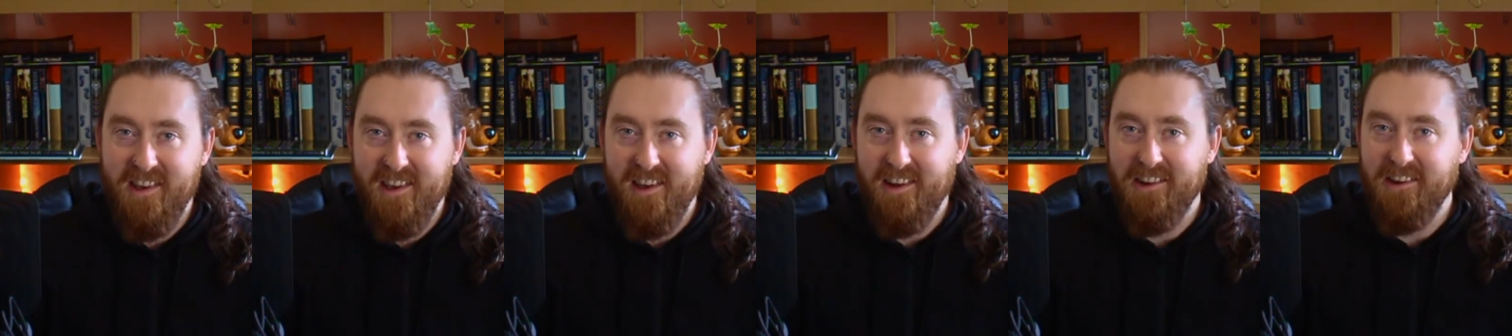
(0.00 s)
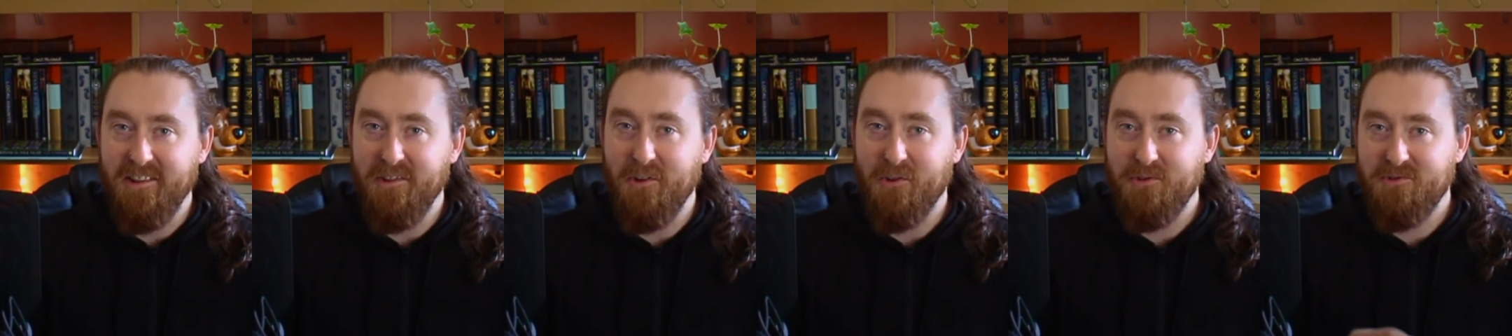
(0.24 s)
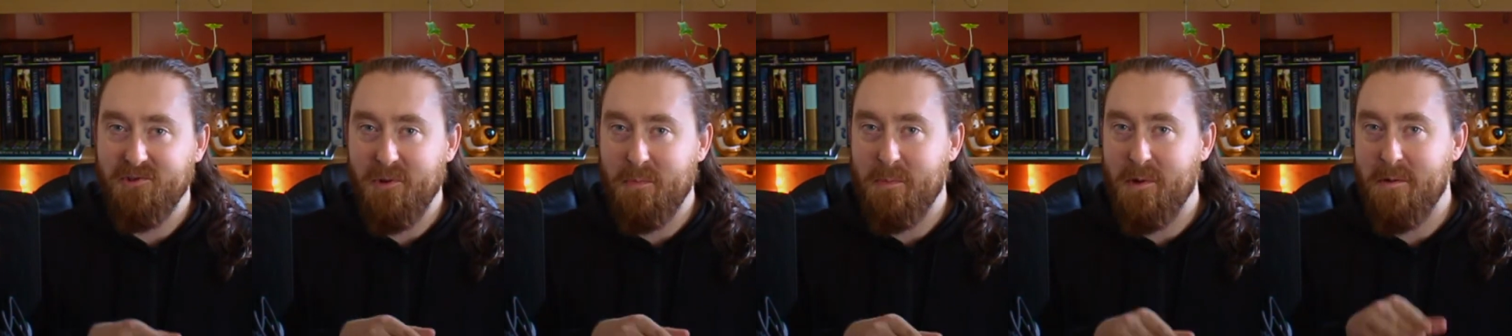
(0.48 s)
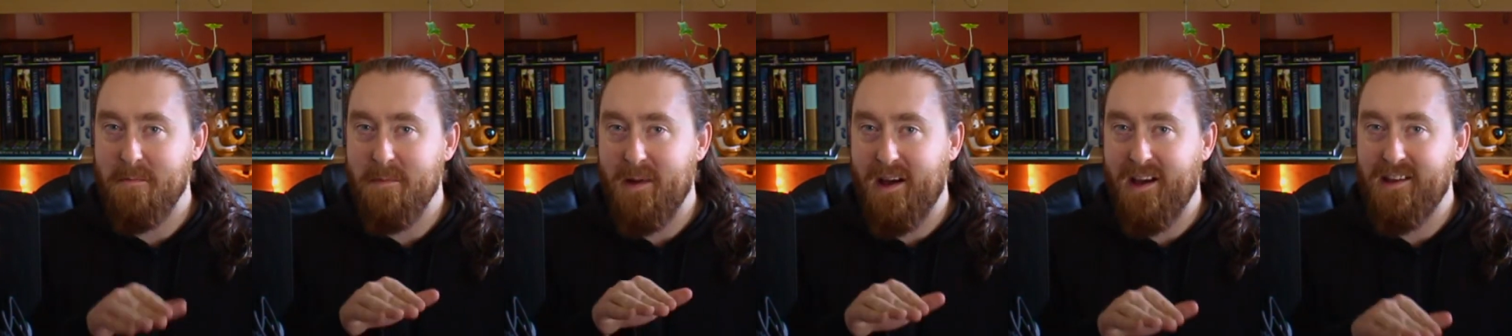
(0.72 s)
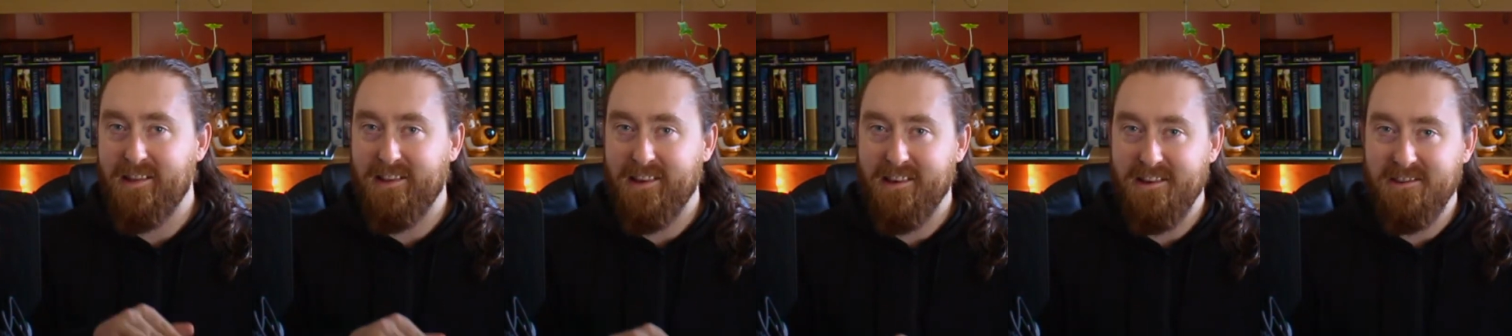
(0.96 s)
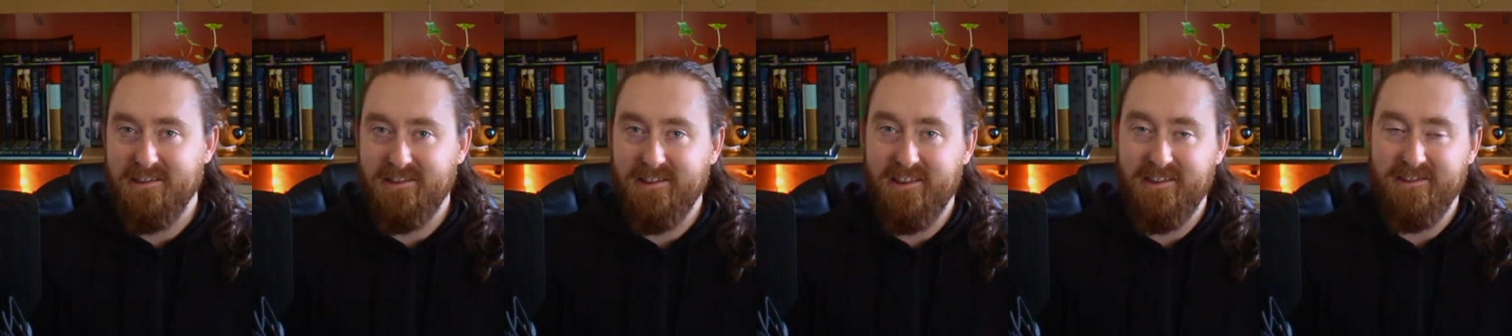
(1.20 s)
and he looks up at Mailé
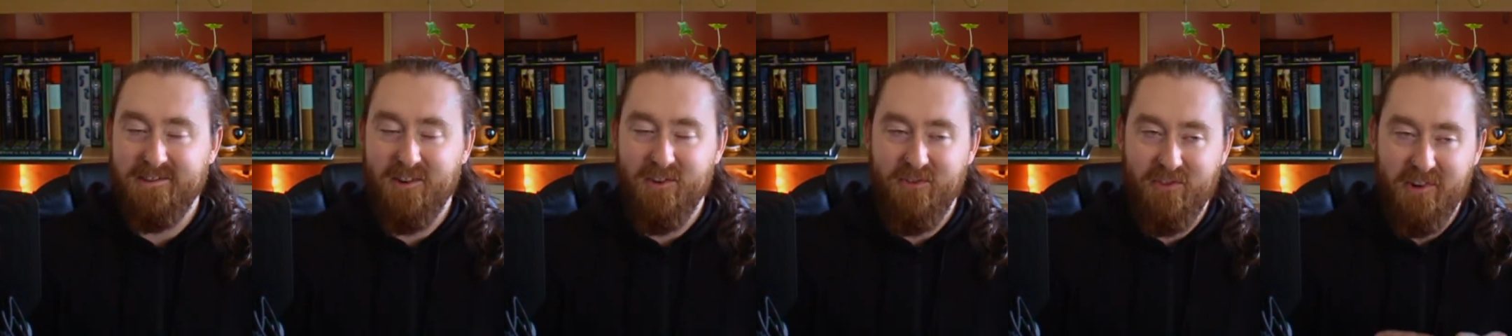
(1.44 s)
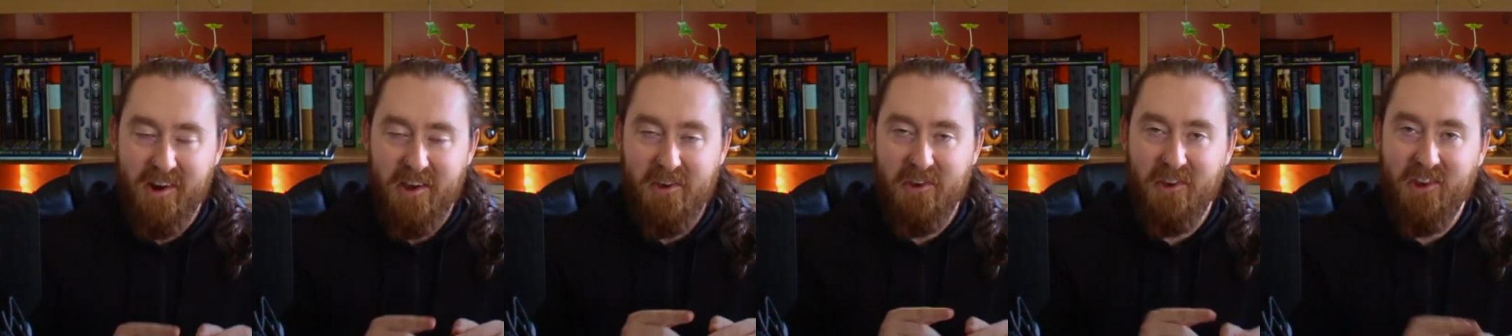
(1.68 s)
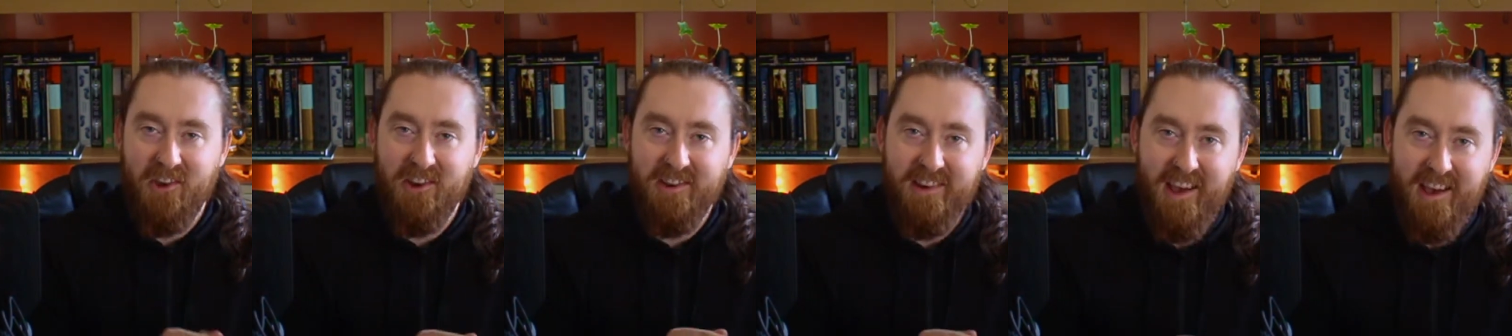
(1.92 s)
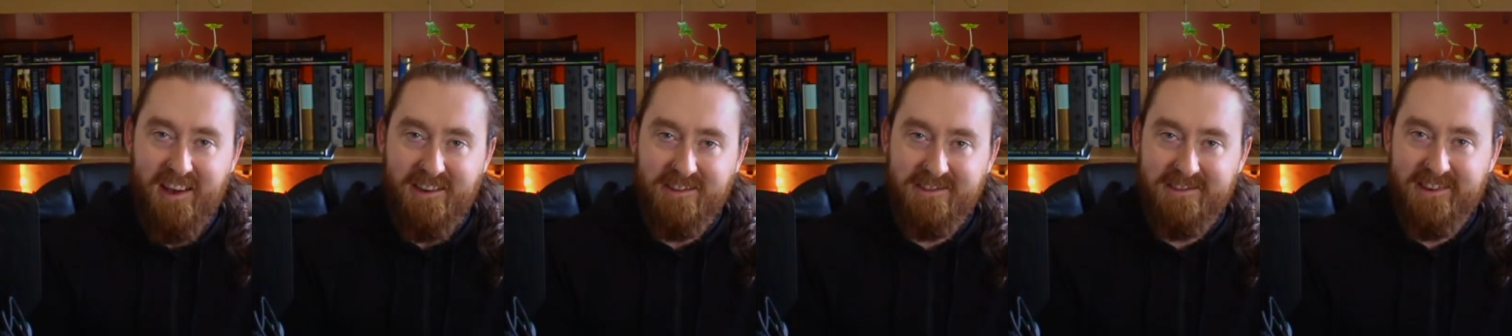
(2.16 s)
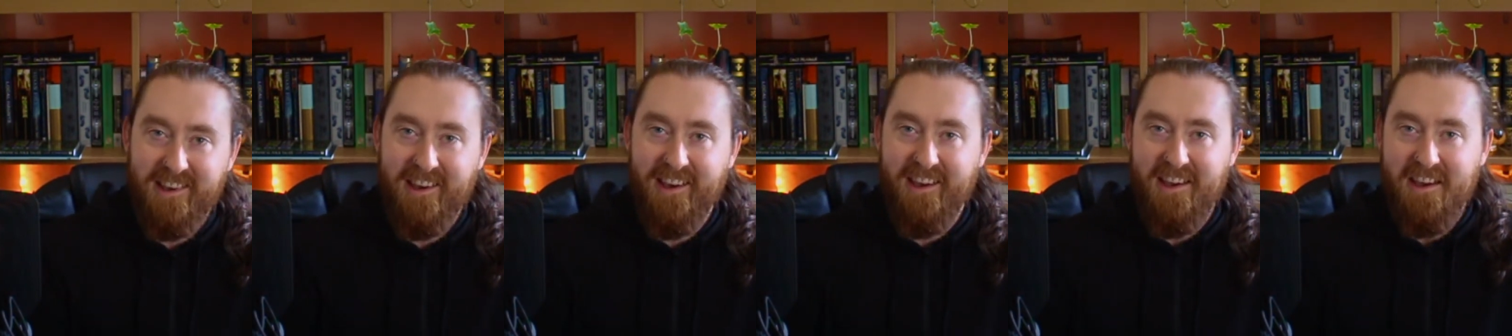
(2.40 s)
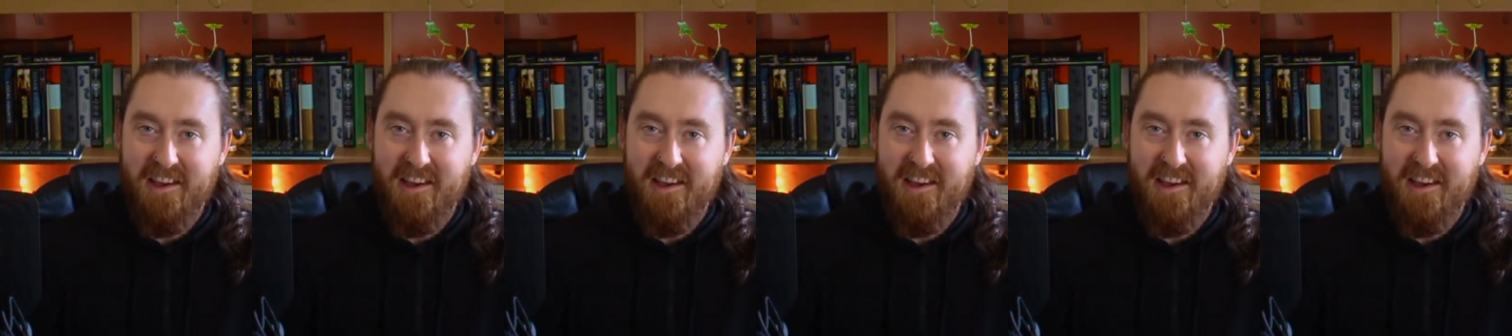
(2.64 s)
and she's over at her desk